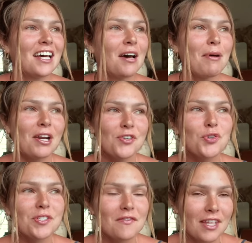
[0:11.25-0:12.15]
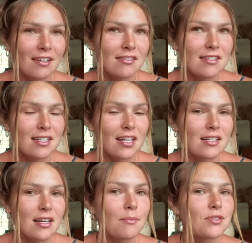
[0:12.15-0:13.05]
about all sorts of things.
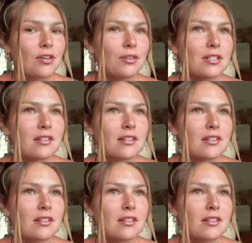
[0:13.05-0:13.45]
Today's episode is